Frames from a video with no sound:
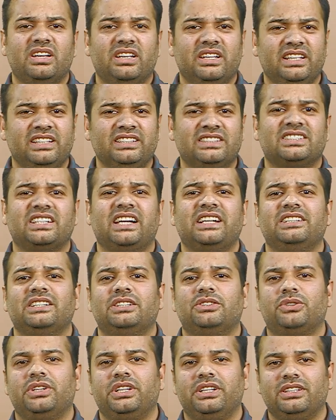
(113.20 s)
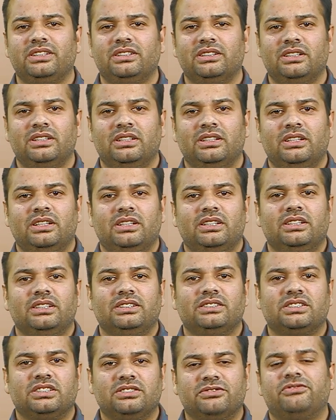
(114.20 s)
Insider trading is
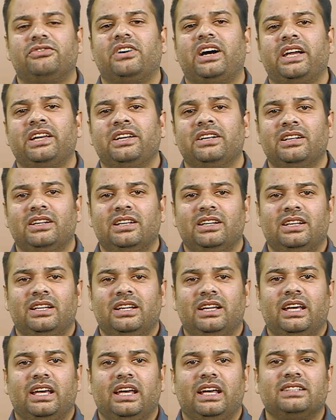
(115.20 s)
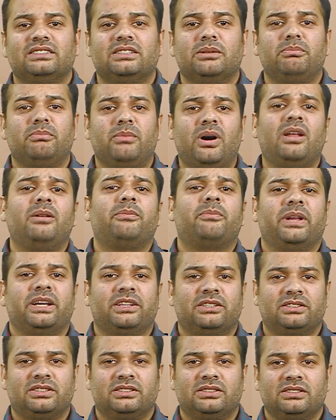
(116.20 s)
defined as a
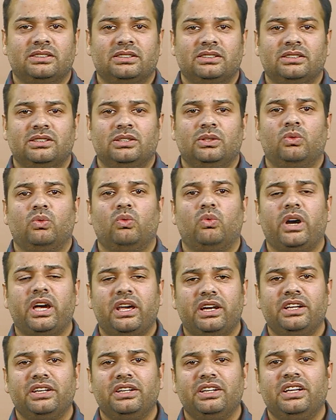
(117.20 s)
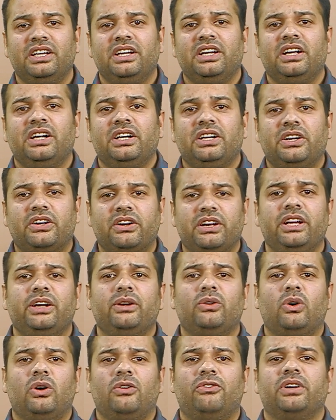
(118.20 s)
malpractice wherein trade
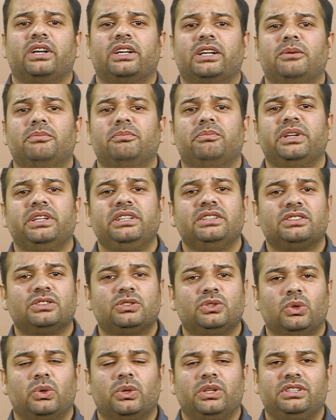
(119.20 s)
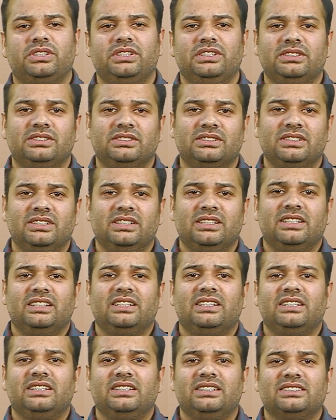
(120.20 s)
of a company's securities
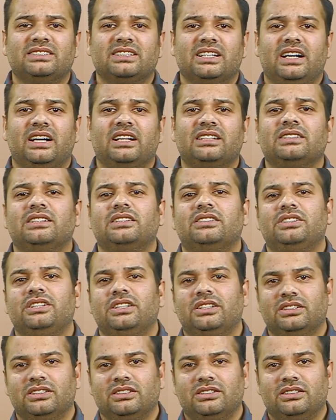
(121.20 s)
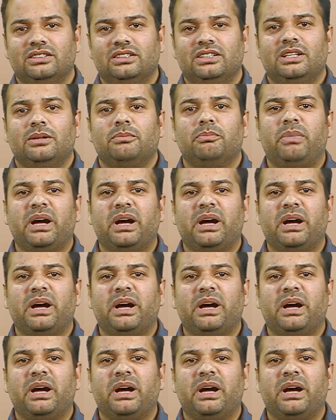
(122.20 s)
is undertaken by